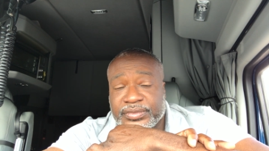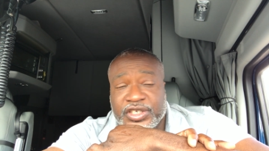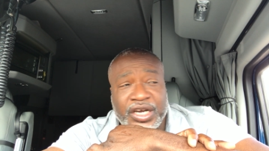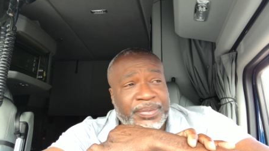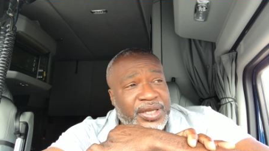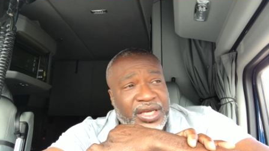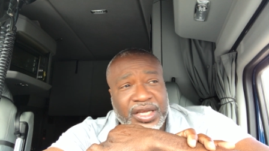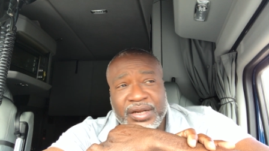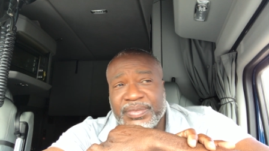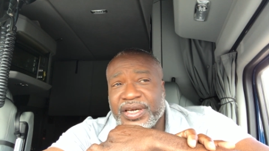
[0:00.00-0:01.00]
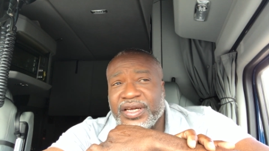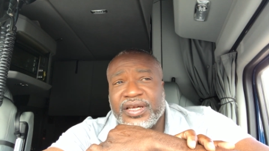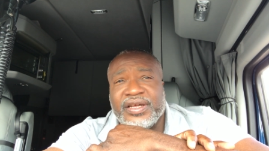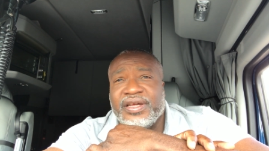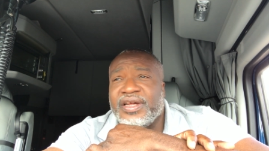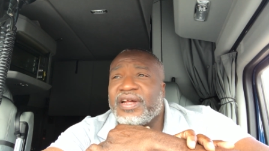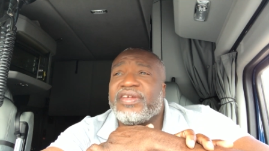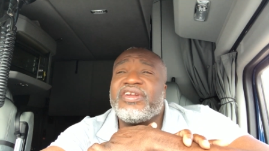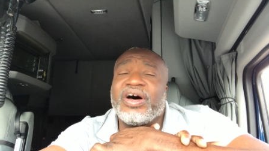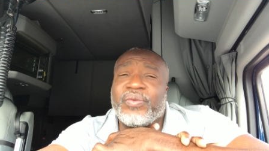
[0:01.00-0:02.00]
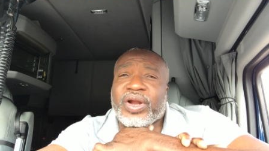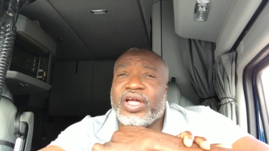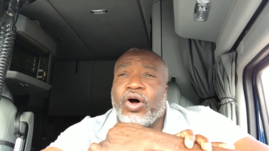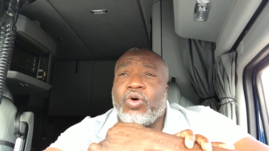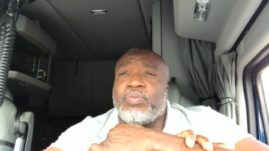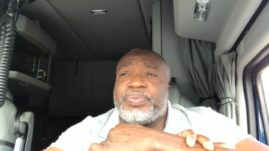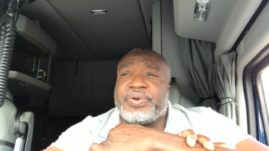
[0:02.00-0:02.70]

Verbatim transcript: Come and get it, man. You know, I really hope,